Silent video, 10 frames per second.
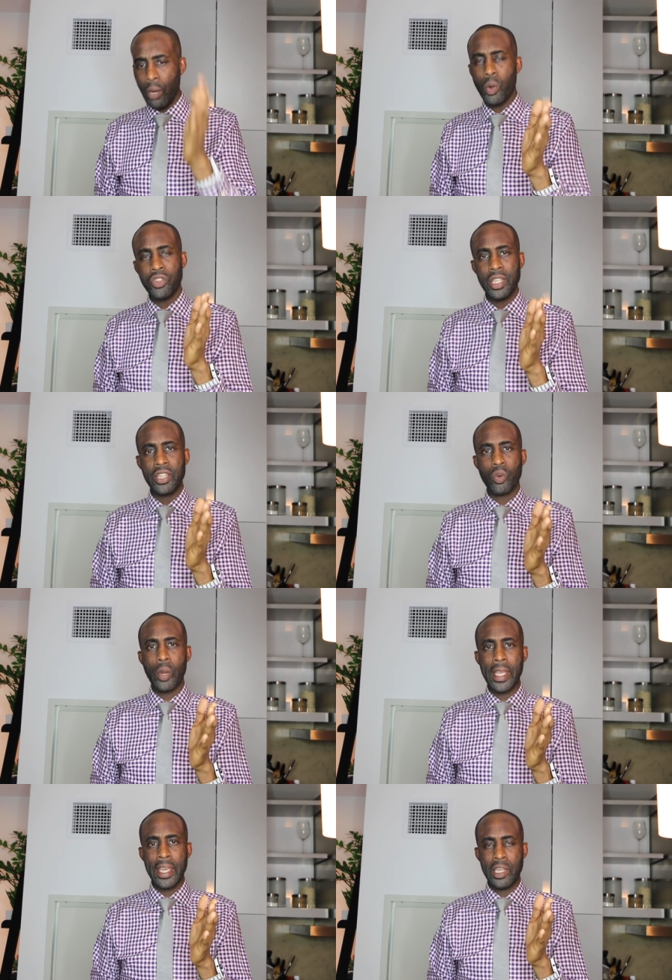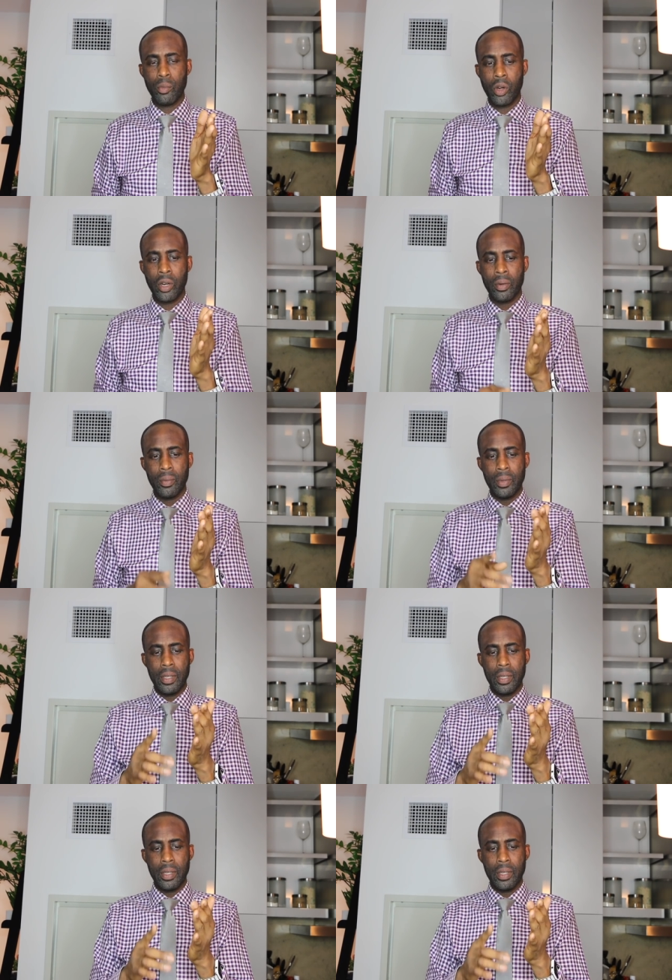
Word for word: wasn't in the way anymore,